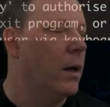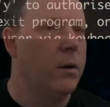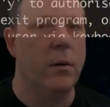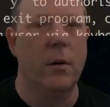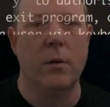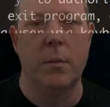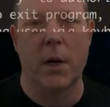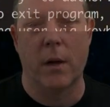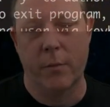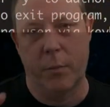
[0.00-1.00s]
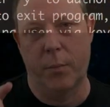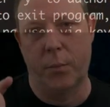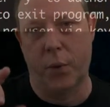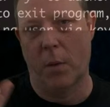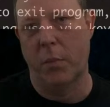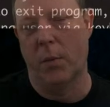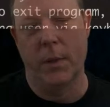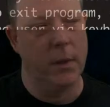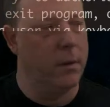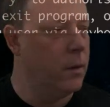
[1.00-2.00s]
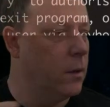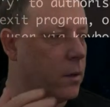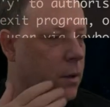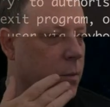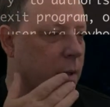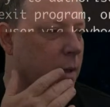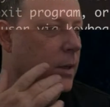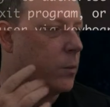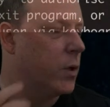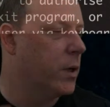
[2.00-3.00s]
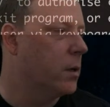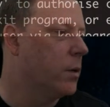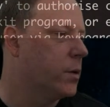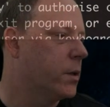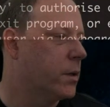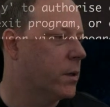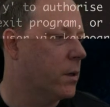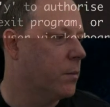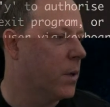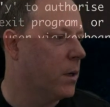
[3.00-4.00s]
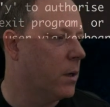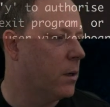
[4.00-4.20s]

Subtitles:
I don't know, but I probably could be getting pretty close to some